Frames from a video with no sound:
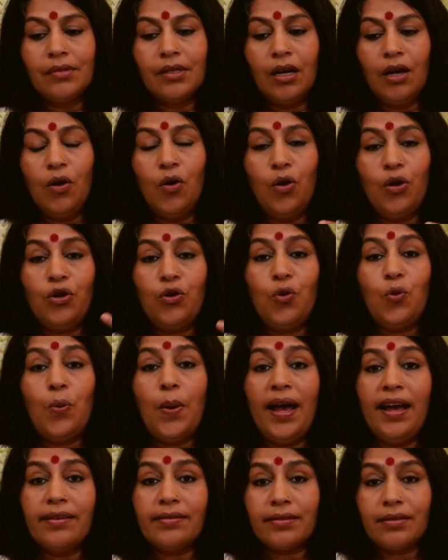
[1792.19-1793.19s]
a whole
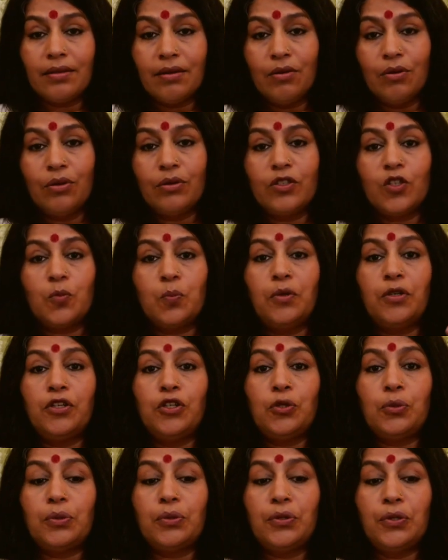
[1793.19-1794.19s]
quest, a whole
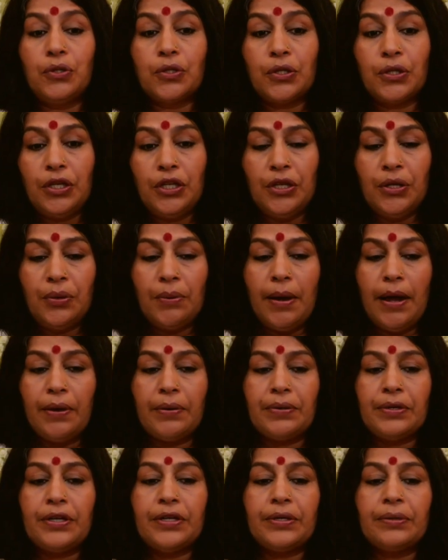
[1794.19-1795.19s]
spiritual journey
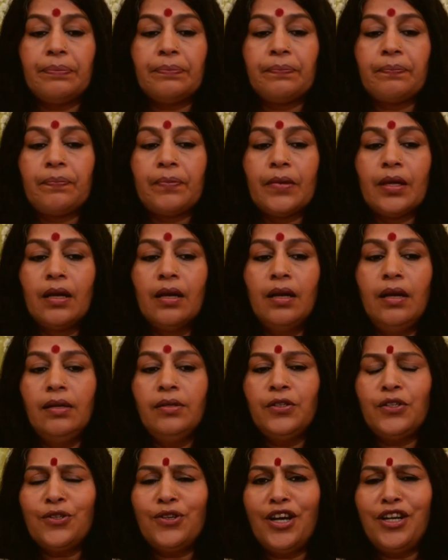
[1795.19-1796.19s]
around it.
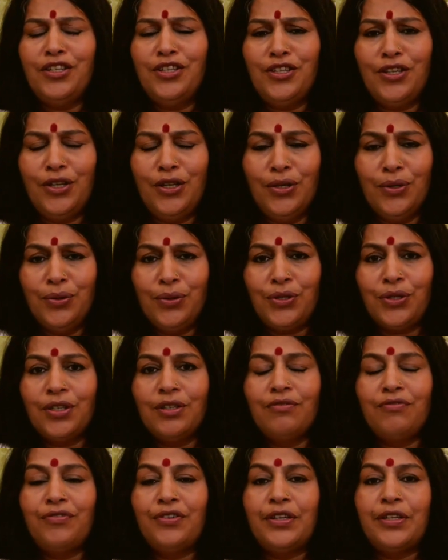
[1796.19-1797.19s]
So a
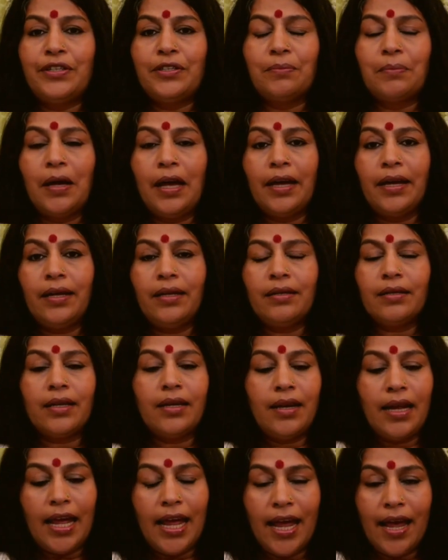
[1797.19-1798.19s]
delusion-filled mind,
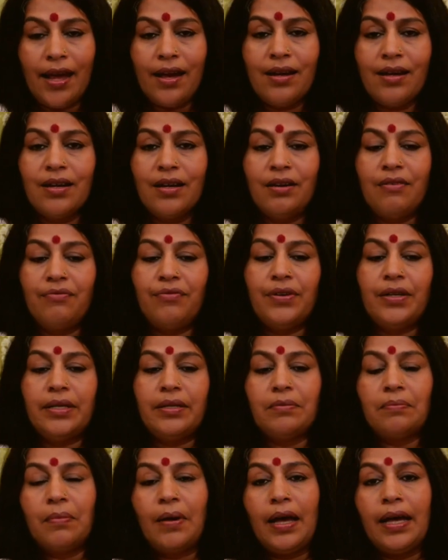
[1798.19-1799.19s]
an
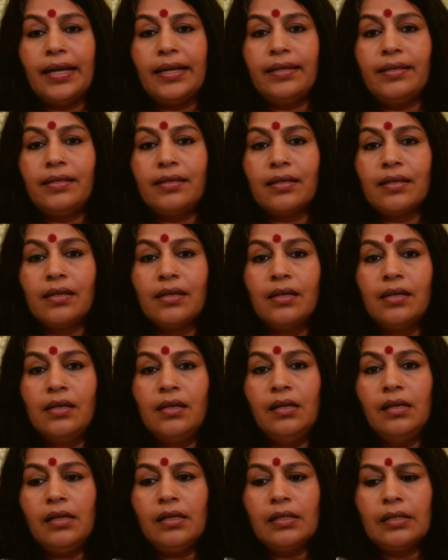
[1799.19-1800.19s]
anger-filled mind,
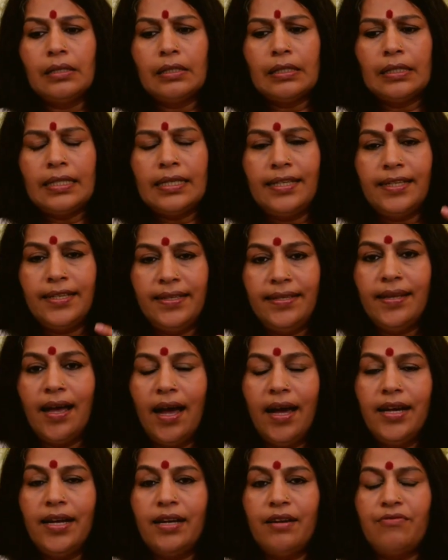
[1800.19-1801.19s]
a
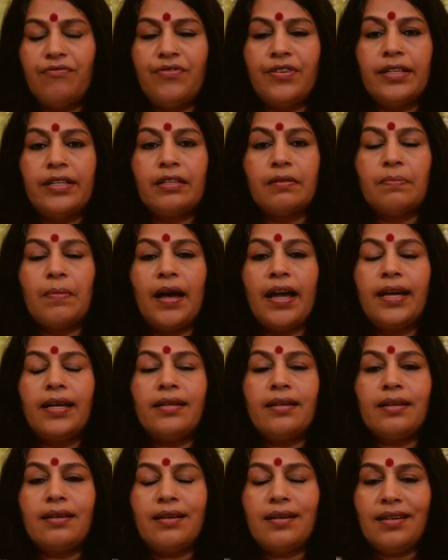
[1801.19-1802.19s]
desire-filled
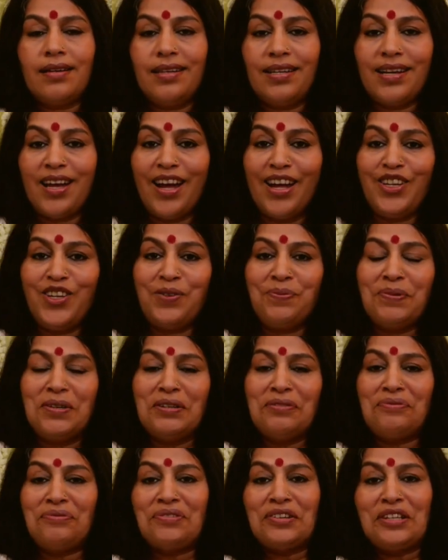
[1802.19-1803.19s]
mind, and
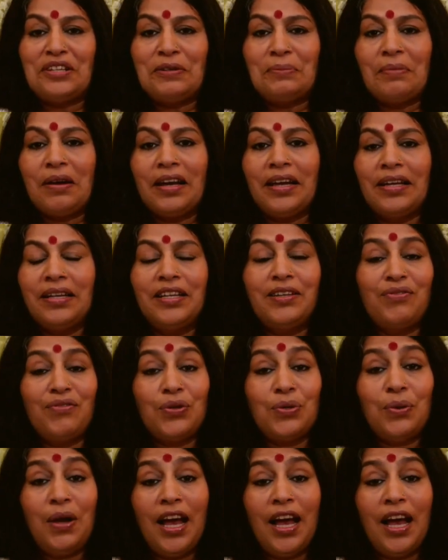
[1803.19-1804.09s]
attachment-filled mind, if you